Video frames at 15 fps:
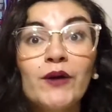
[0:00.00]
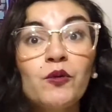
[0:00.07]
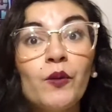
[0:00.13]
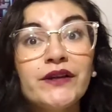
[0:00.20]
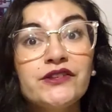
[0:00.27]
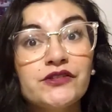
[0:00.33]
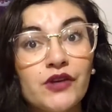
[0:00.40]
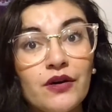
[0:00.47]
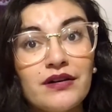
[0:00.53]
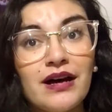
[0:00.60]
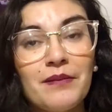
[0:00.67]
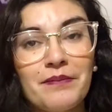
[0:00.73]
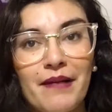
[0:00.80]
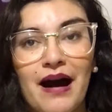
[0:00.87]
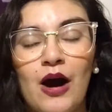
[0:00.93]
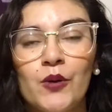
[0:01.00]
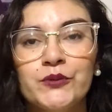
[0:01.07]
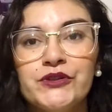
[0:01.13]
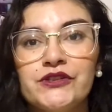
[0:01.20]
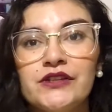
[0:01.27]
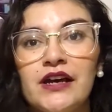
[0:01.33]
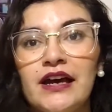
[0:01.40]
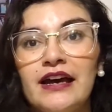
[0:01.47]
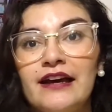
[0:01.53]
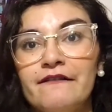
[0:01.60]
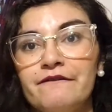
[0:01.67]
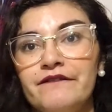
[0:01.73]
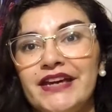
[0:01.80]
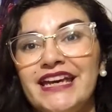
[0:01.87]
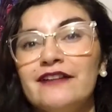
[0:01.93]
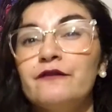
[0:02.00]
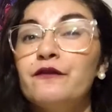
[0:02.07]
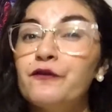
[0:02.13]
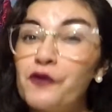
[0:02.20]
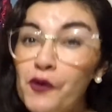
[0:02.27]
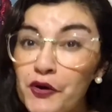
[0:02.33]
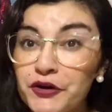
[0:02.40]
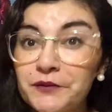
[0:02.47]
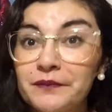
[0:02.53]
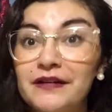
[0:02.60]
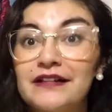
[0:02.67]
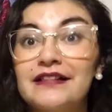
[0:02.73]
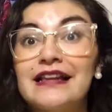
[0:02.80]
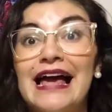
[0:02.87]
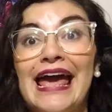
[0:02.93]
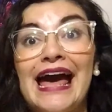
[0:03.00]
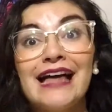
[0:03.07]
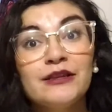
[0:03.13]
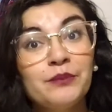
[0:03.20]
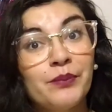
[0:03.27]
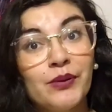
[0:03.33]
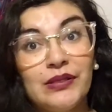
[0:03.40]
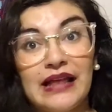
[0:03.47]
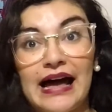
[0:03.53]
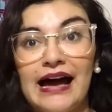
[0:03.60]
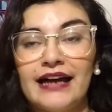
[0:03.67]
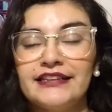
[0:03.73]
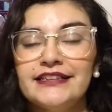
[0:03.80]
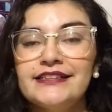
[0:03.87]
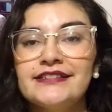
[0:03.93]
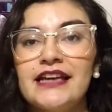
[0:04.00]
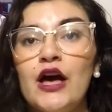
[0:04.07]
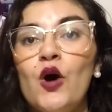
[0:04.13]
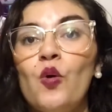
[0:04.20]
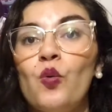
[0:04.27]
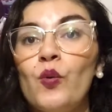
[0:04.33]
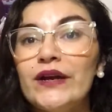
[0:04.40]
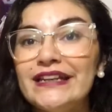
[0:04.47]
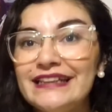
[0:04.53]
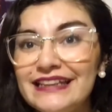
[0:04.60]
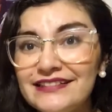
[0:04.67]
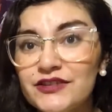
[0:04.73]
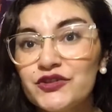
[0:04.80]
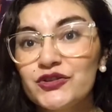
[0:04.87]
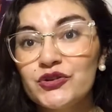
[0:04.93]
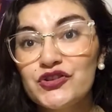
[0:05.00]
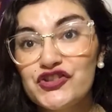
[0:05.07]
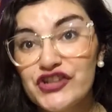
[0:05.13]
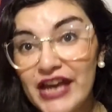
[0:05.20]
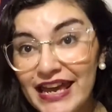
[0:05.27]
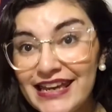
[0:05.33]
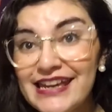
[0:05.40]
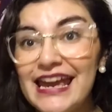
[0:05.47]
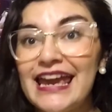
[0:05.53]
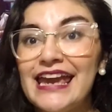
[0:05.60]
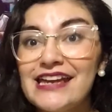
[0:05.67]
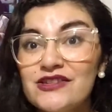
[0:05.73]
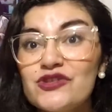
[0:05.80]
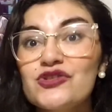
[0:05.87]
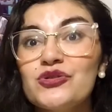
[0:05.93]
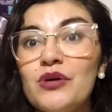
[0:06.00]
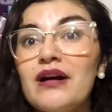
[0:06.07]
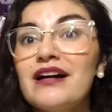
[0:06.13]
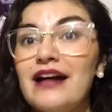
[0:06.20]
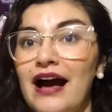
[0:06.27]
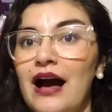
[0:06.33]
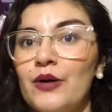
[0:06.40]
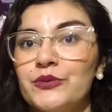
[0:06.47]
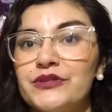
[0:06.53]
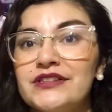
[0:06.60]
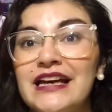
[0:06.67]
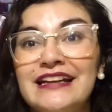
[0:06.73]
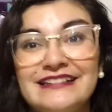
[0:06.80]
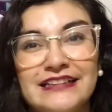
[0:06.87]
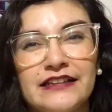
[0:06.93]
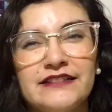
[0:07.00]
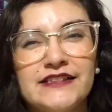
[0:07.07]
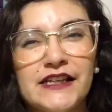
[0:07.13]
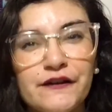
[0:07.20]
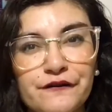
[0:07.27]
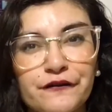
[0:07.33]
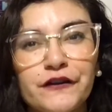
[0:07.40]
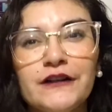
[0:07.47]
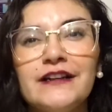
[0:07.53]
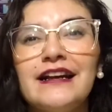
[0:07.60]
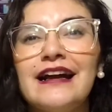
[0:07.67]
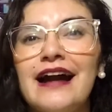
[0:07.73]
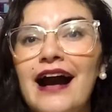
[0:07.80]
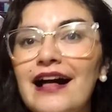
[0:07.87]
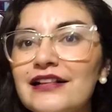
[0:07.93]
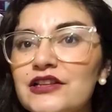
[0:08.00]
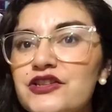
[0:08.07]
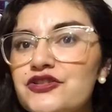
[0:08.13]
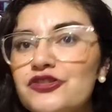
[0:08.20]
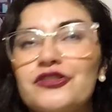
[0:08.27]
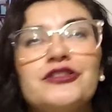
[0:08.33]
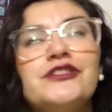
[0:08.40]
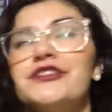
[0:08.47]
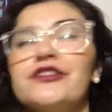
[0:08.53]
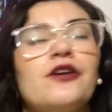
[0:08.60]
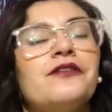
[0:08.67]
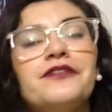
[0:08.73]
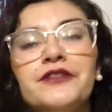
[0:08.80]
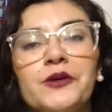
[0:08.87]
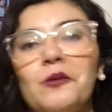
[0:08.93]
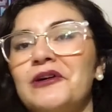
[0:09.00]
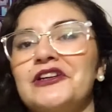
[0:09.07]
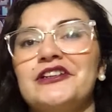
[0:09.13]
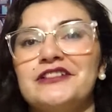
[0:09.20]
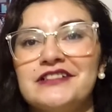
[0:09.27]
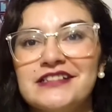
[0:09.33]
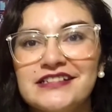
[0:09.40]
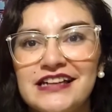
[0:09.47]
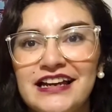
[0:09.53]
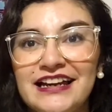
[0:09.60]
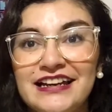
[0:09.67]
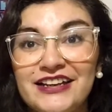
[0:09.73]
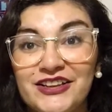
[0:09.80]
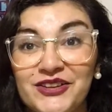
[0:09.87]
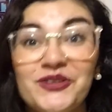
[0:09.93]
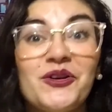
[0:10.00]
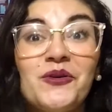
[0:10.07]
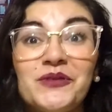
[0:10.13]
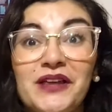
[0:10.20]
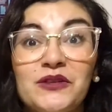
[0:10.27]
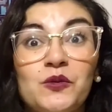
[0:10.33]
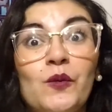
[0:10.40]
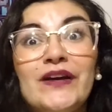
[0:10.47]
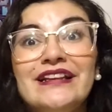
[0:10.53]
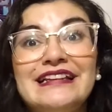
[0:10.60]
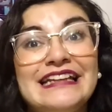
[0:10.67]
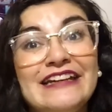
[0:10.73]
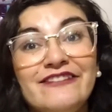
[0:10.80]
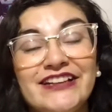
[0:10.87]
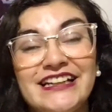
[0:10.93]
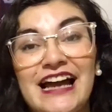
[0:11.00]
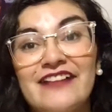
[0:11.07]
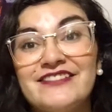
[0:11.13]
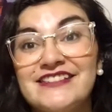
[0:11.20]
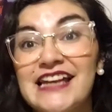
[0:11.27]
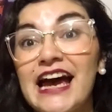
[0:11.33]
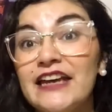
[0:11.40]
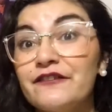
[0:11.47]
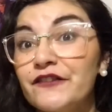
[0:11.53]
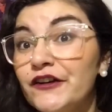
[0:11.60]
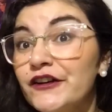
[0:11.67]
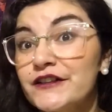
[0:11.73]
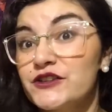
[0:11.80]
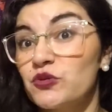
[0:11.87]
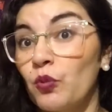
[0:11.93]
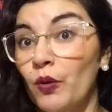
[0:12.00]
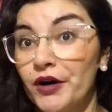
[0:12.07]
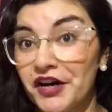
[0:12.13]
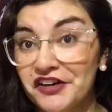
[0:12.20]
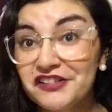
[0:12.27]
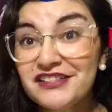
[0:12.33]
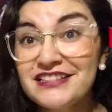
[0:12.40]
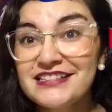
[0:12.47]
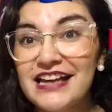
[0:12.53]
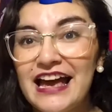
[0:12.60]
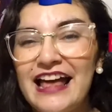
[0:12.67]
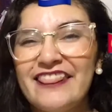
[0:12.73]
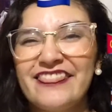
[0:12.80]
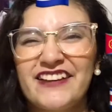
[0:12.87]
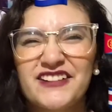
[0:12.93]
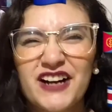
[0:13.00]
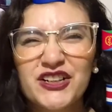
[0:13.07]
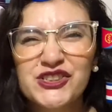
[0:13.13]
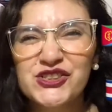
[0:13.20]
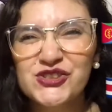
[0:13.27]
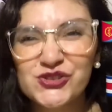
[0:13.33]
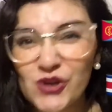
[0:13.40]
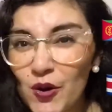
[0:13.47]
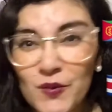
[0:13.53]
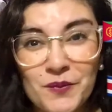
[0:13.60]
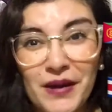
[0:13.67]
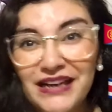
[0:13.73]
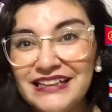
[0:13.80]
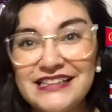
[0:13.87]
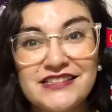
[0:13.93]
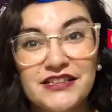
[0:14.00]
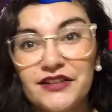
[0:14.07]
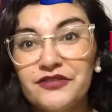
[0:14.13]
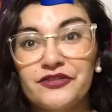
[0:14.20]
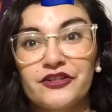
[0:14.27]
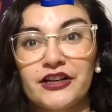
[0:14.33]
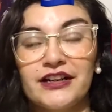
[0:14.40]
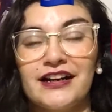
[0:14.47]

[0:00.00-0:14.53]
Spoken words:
we talk about being formal and polite, we need to take into account the different cultures of the world. You know that we live in a diverse world. There are so many different